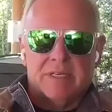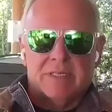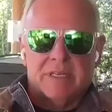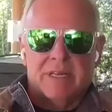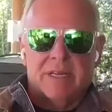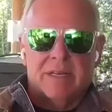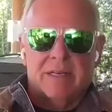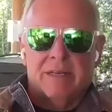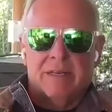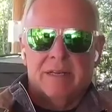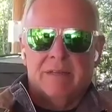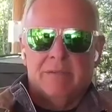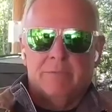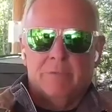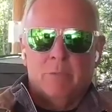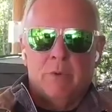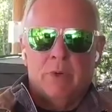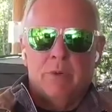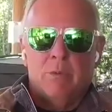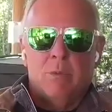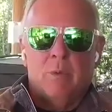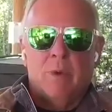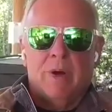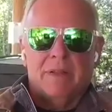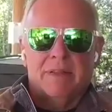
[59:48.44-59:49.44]
and we
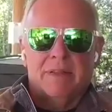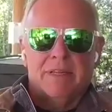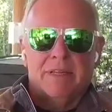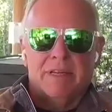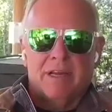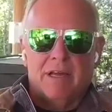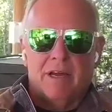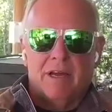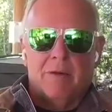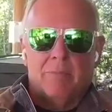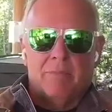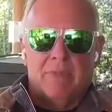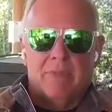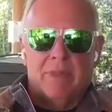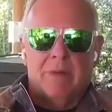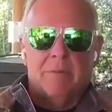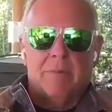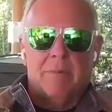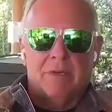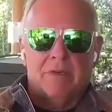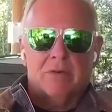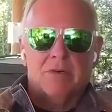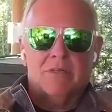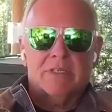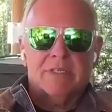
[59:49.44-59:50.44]
want to help them
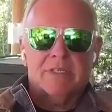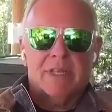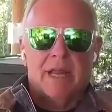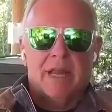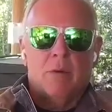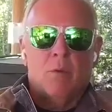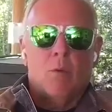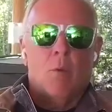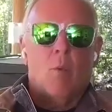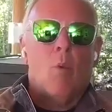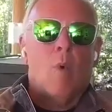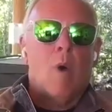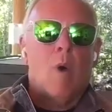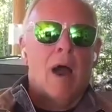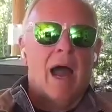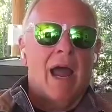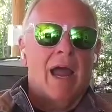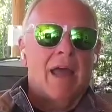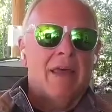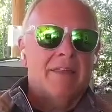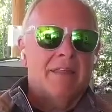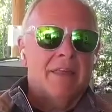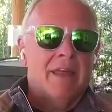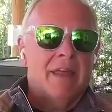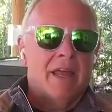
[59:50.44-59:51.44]
understand
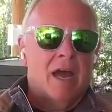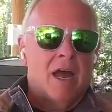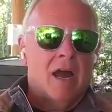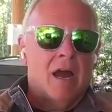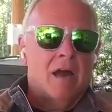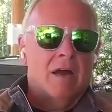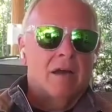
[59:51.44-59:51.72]
why they are.